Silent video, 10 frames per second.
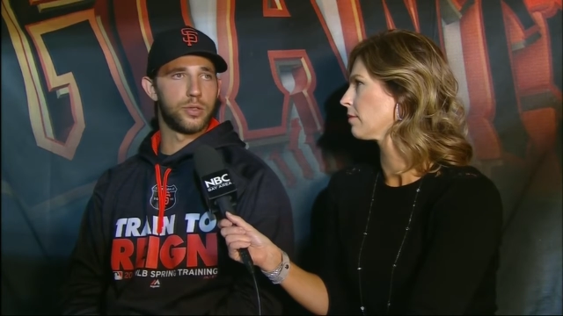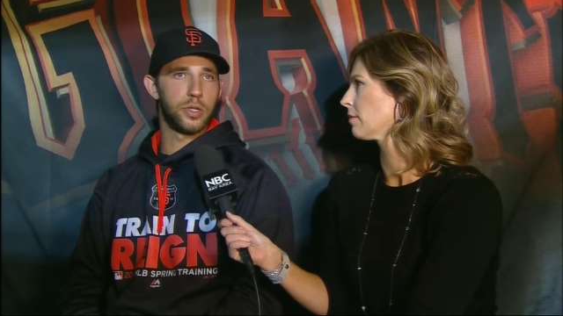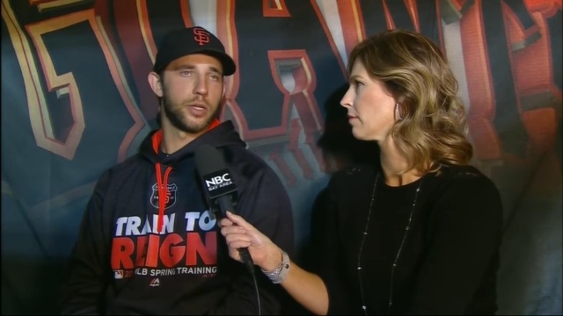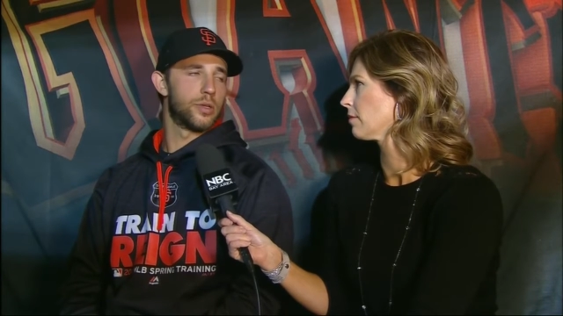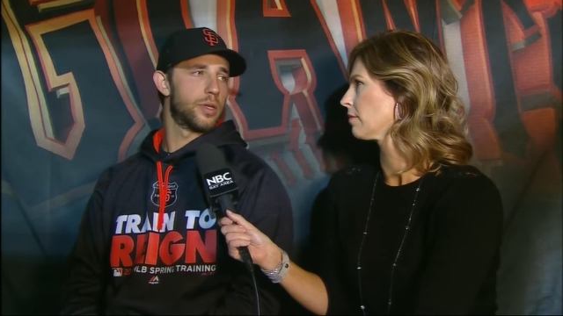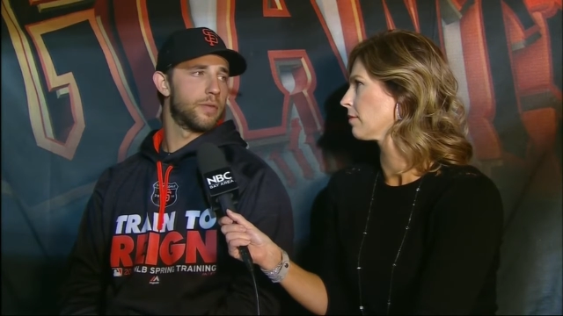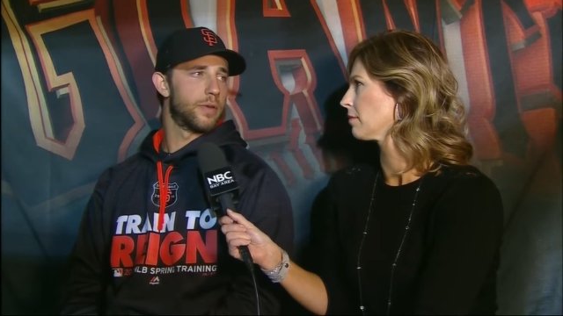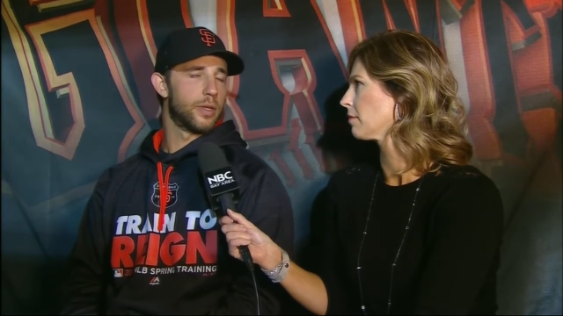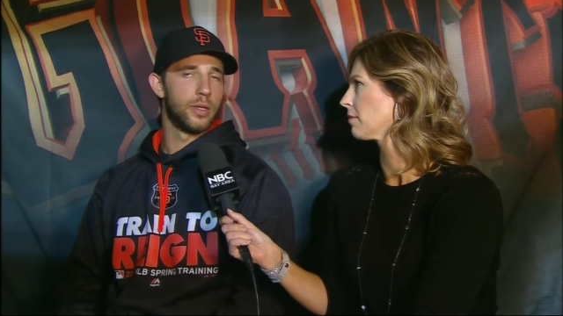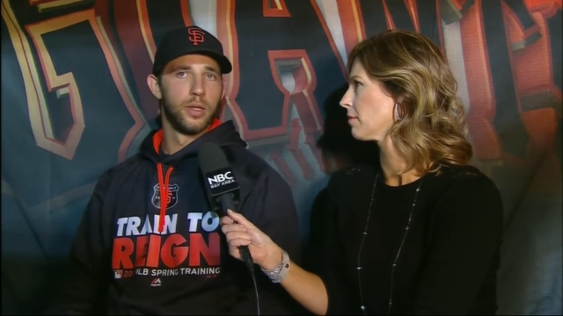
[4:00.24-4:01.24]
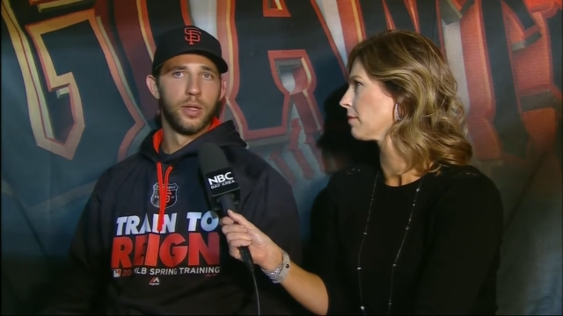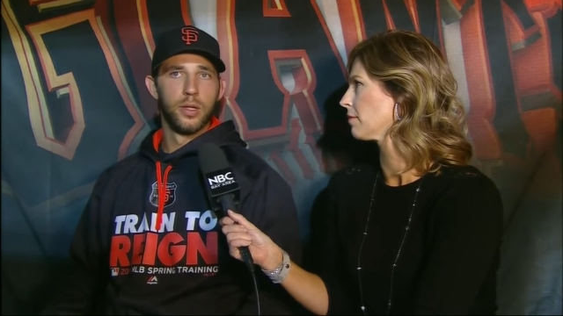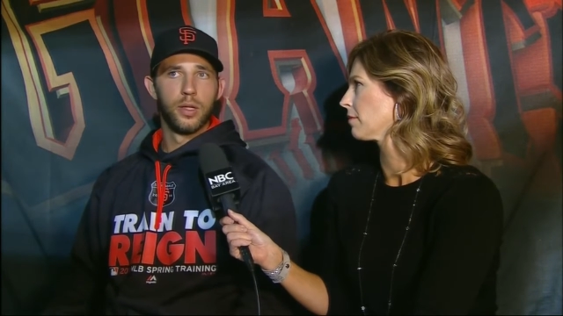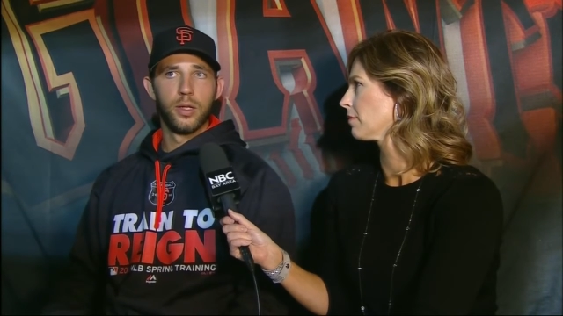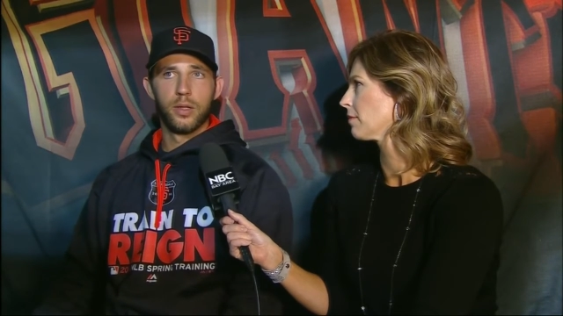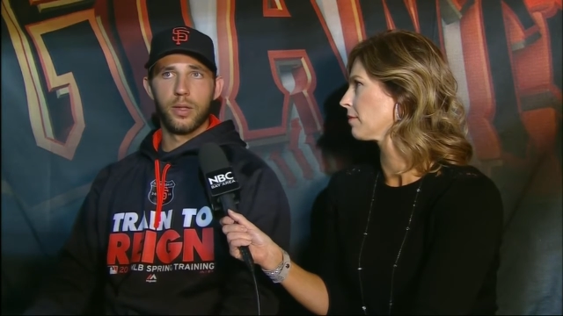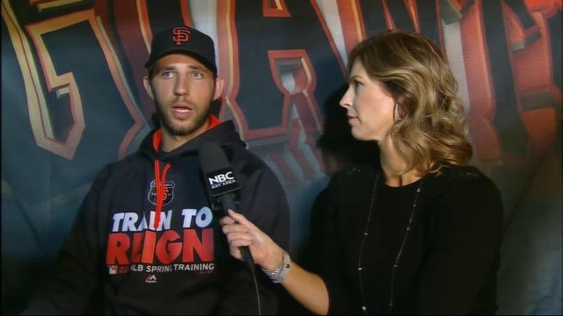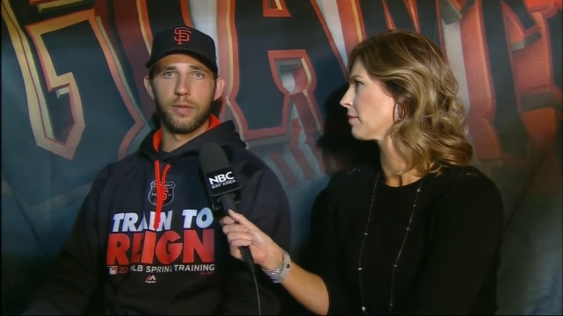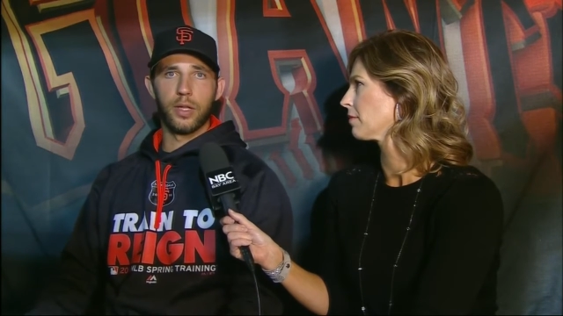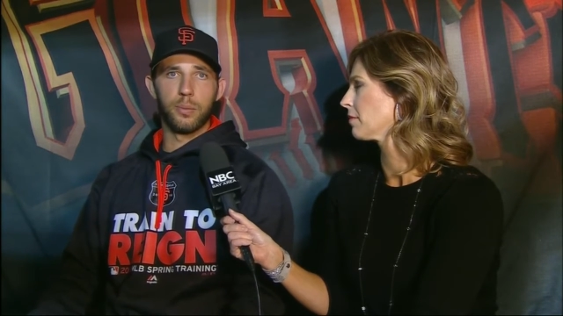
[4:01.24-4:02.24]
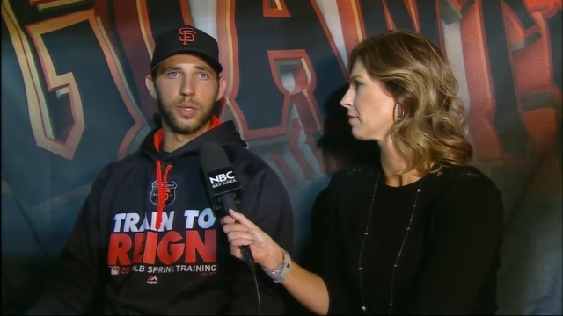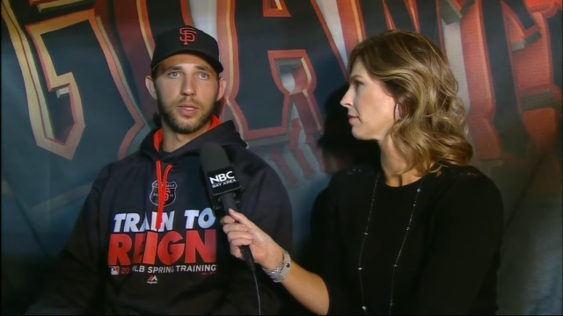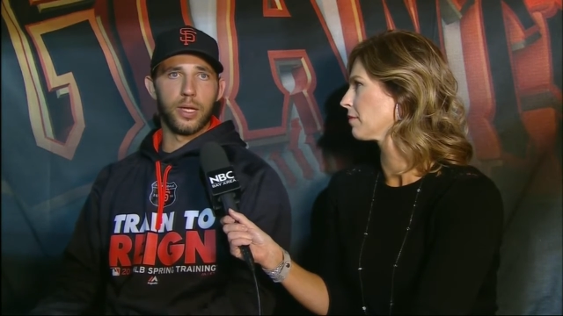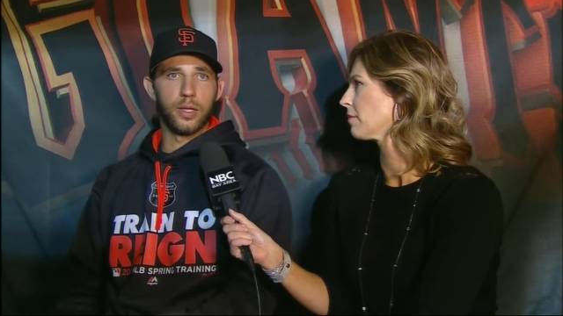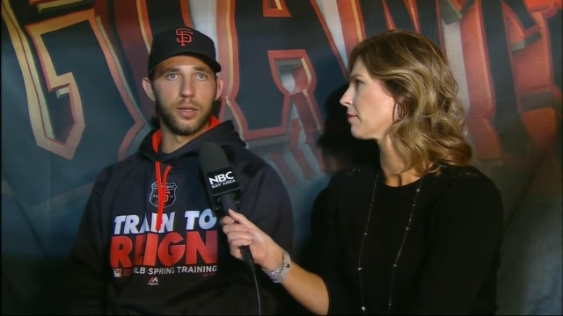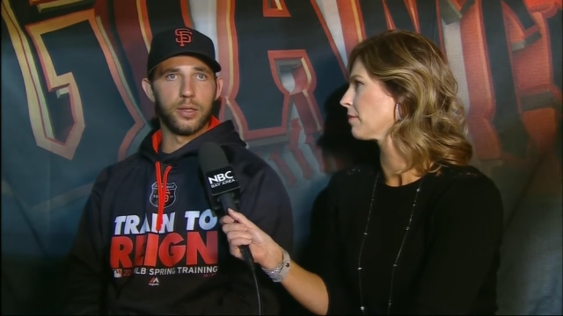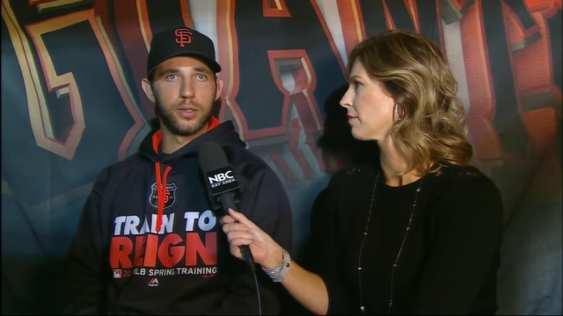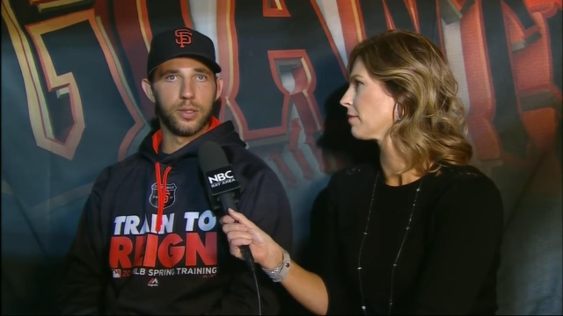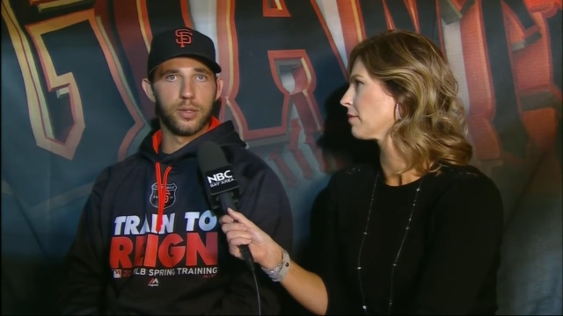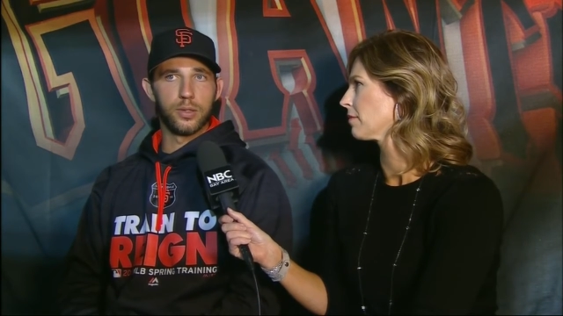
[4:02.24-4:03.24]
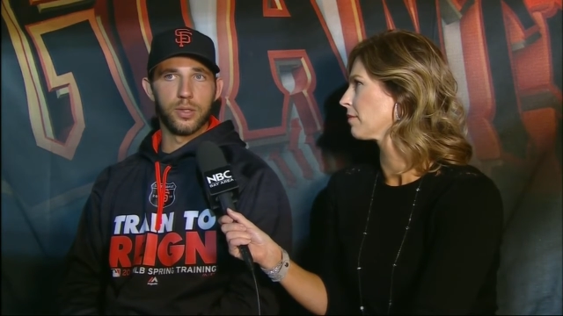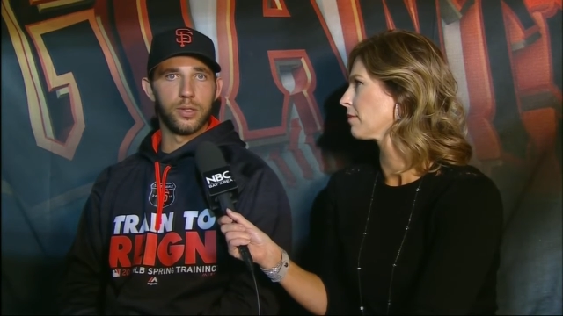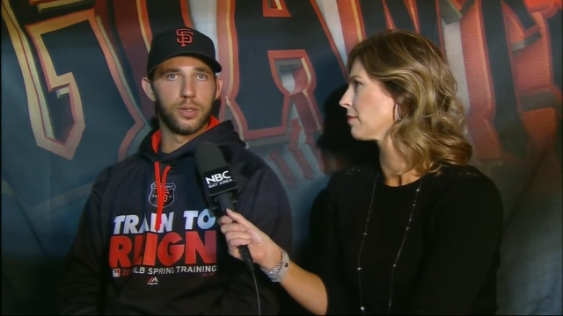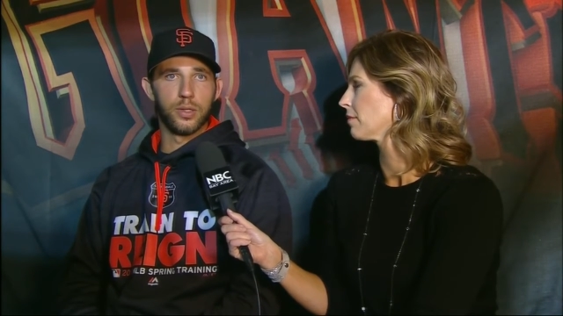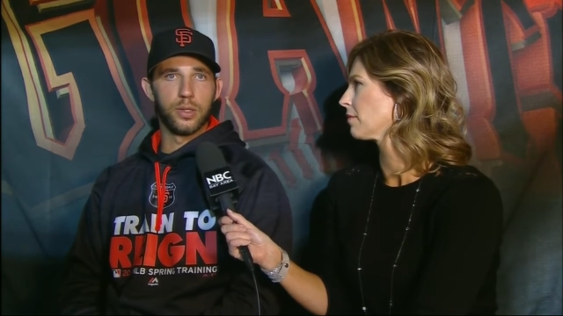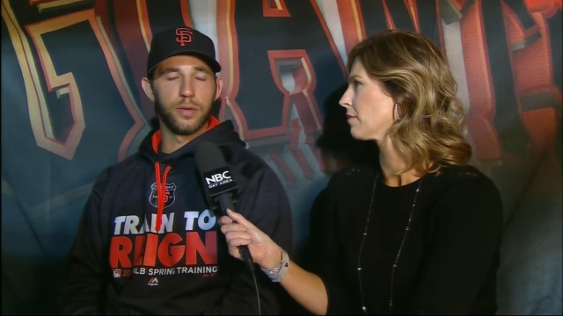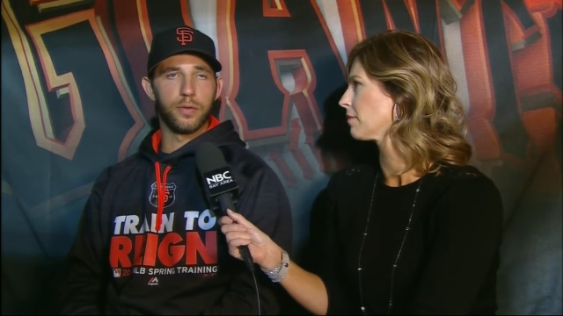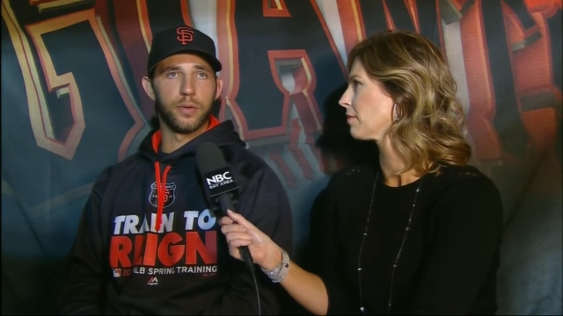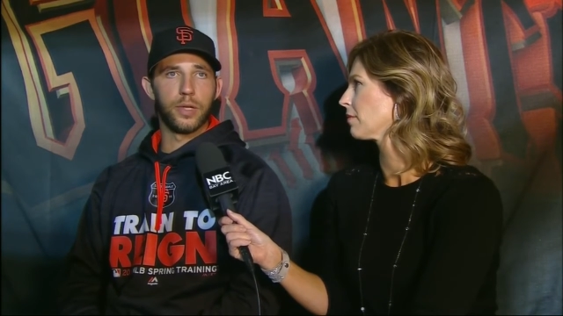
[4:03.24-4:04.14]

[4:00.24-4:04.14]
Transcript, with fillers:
Speaker 1: trick yourself into having that mentality. It's just it's just a different